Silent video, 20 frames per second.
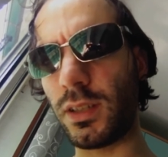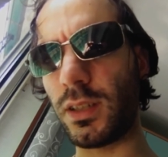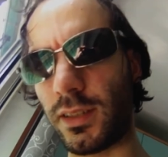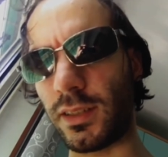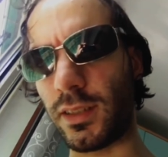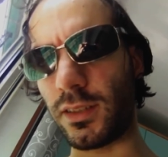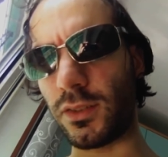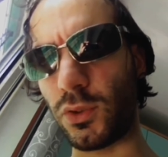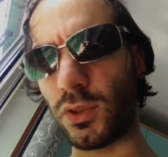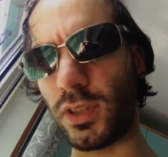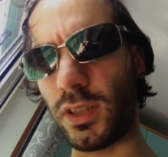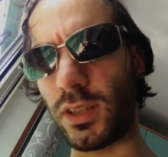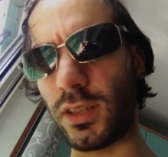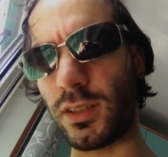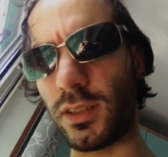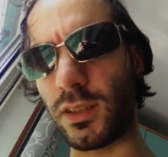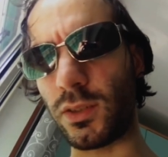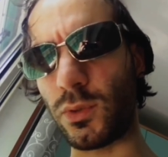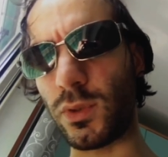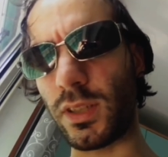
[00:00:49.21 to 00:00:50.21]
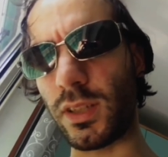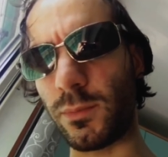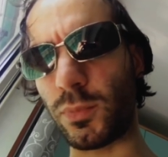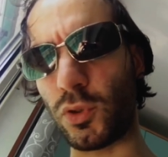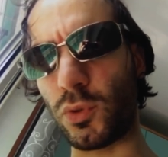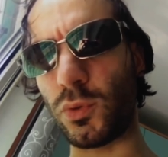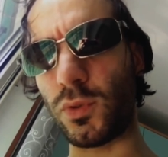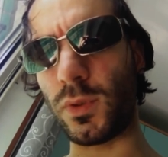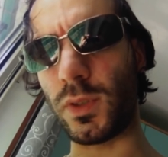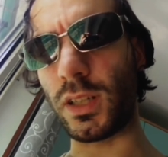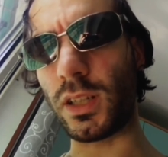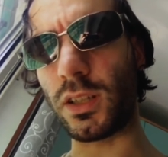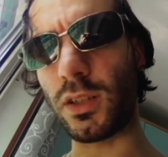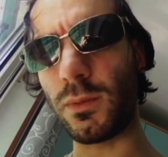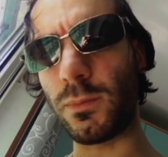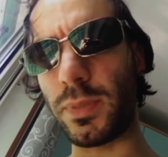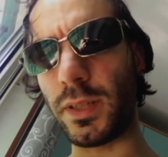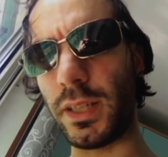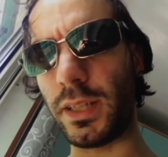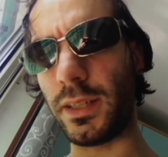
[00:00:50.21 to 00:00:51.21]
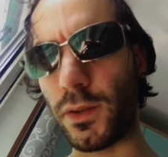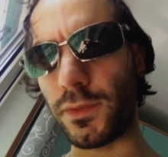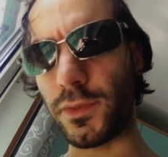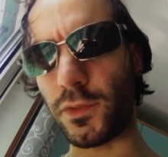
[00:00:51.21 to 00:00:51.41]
Nothing to say, nothing to add, absolutely can complain.